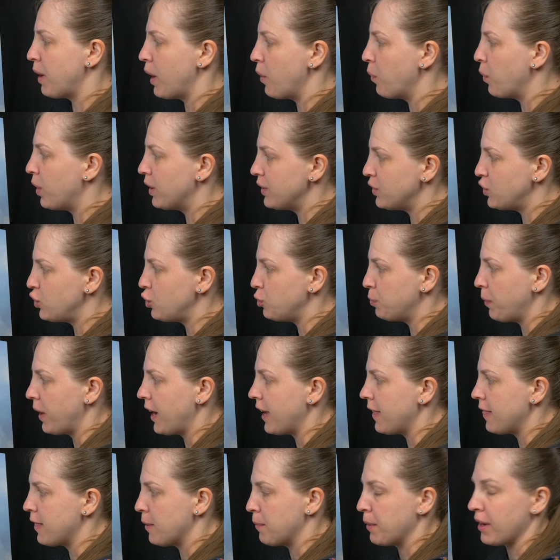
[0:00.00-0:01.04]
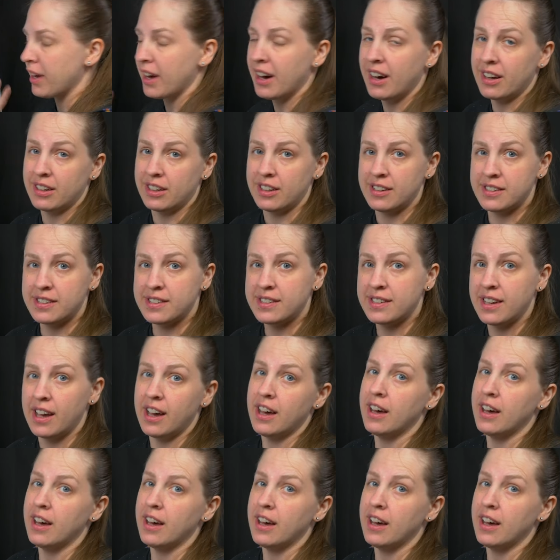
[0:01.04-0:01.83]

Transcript: I want to paint the Mechanis.